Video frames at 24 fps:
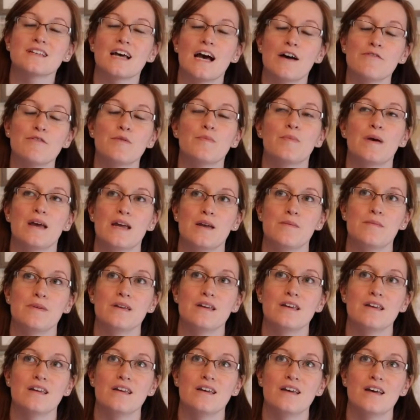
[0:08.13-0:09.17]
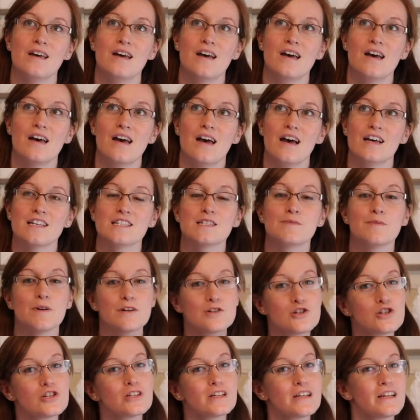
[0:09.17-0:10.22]
to have a baby,
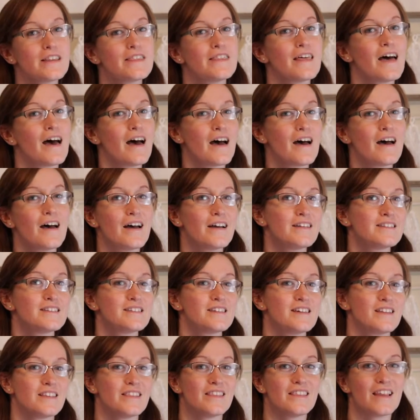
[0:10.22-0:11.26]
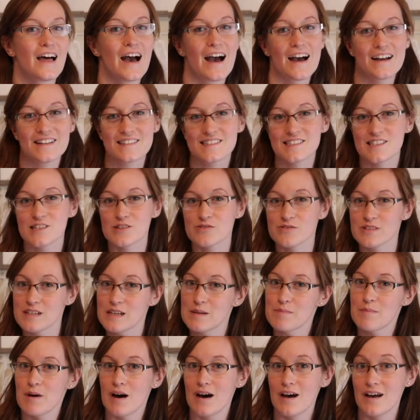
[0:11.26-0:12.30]
especially at that last three
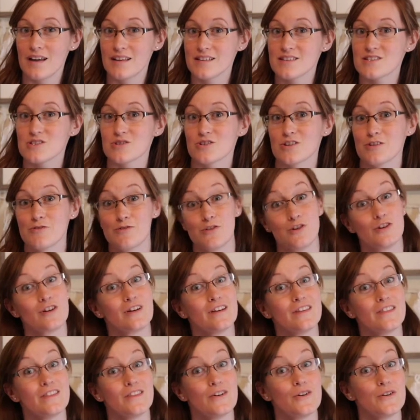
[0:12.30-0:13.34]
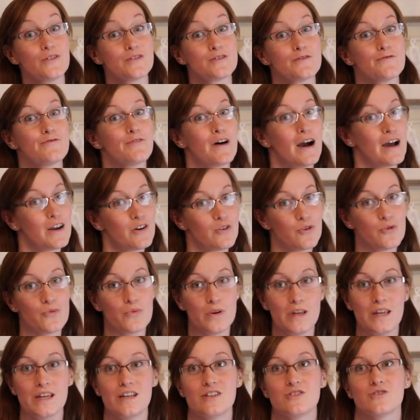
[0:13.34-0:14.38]
months, or if you're in those final
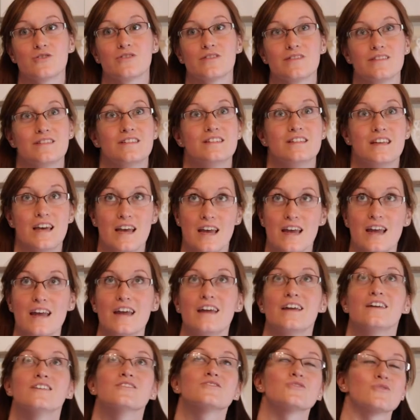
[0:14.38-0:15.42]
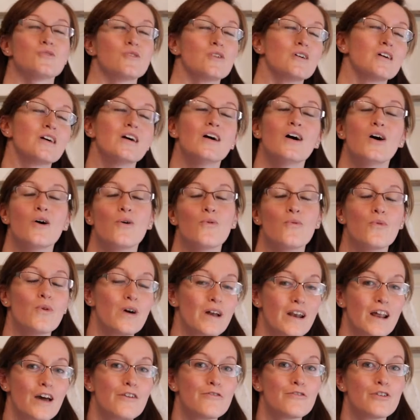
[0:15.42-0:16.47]
weeks or days or
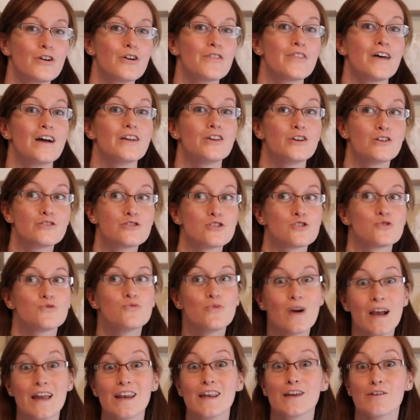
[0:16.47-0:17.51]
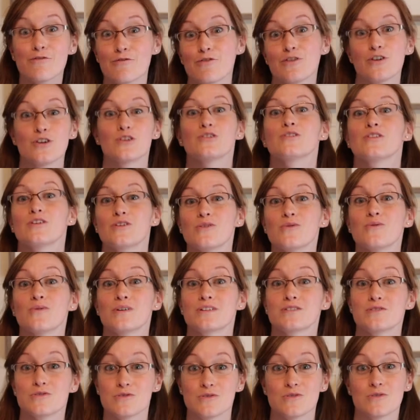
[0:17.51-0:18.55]
whatever, that you're just waiting for your little
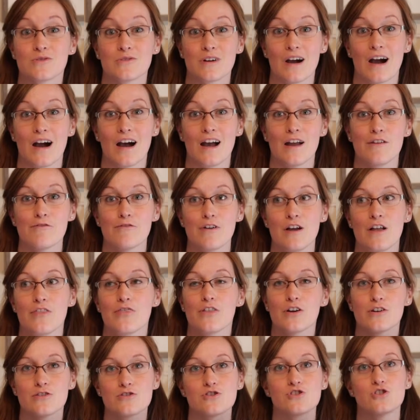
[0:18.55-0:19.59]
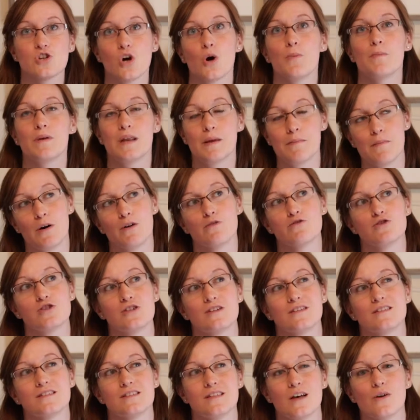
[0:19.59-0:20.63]
one to arrive, there are so many
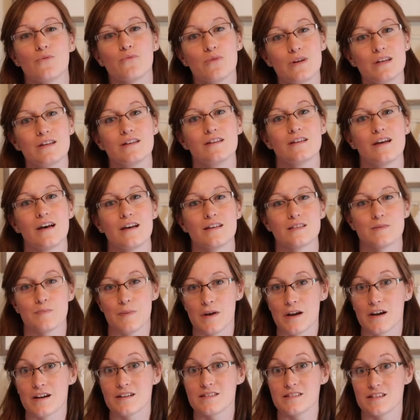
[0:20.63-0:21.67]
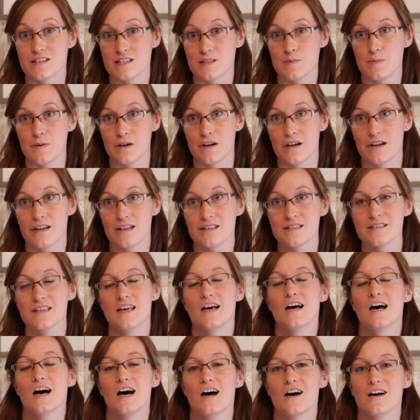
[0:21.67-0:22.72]
emotions that we as parents experience.
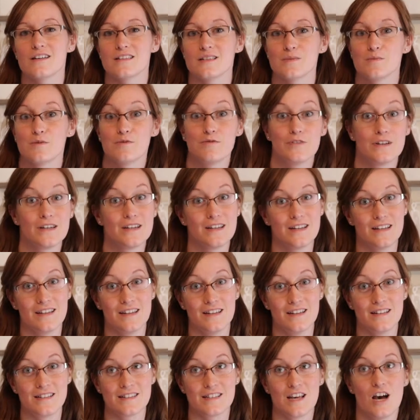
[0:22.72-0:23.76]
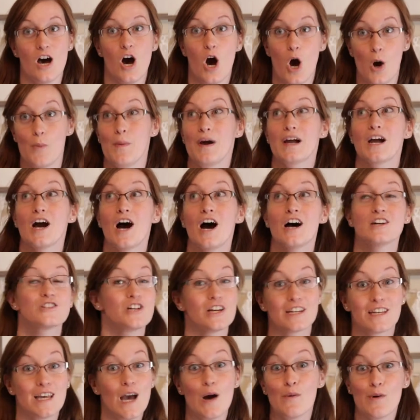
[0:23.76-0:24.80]
Some of it is, oh my gosh,
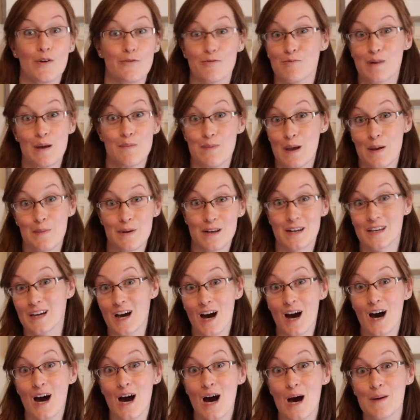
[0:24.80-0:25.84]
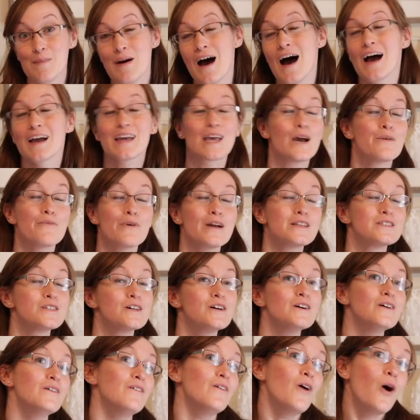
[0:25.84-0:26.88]
I can't wait for my baby to come. I can't wait
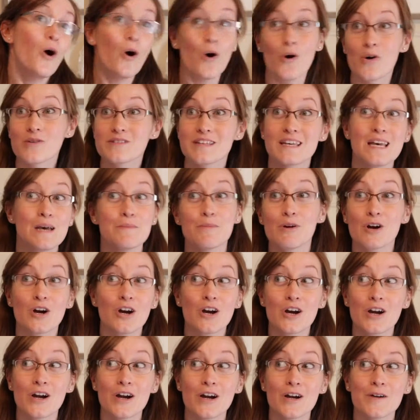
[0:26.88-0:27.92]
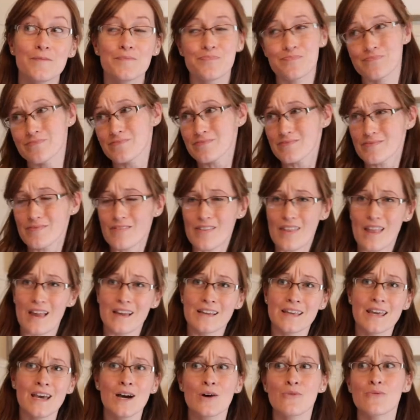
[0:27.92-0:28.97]
to hold him or her.
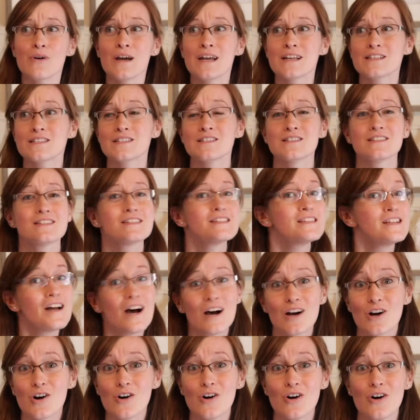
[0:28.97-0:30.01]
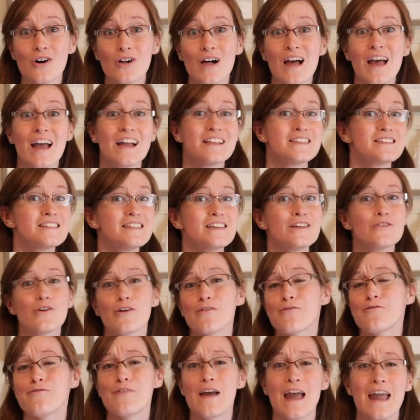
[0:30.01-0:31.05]
Can't wait to snuggle and see their
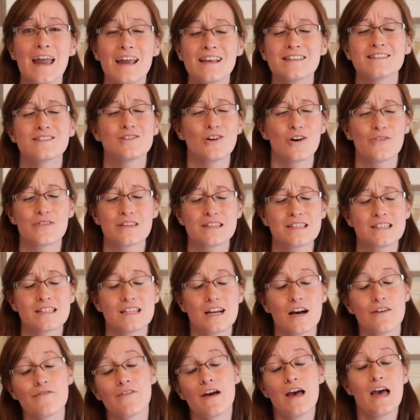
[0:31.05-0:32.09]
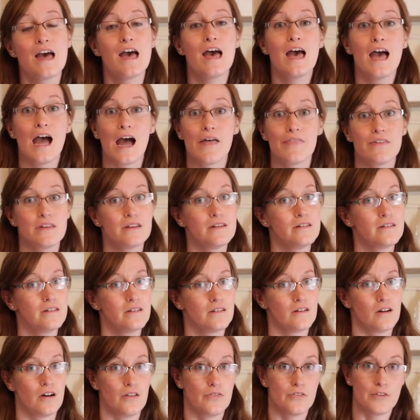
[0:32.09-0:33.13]
face and all this stuff. And then
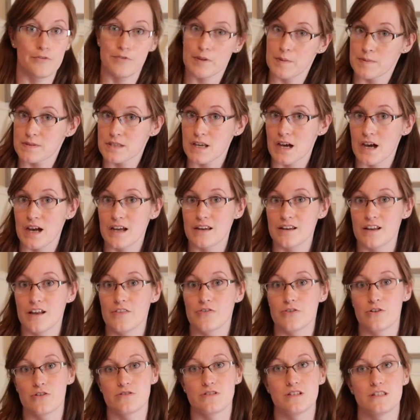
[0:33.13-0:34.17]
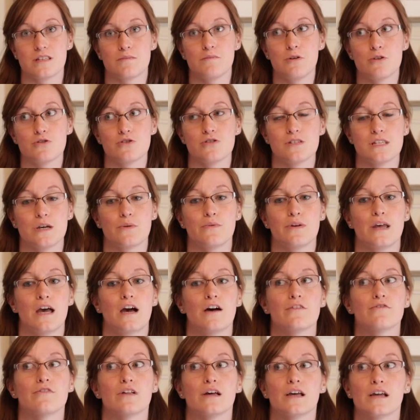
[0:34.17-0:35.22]
on the flip side, there's these emotions that we
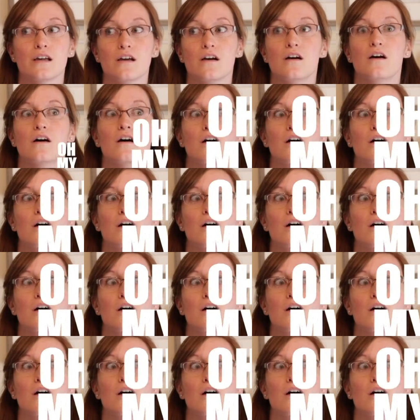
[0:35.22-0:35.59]
have like,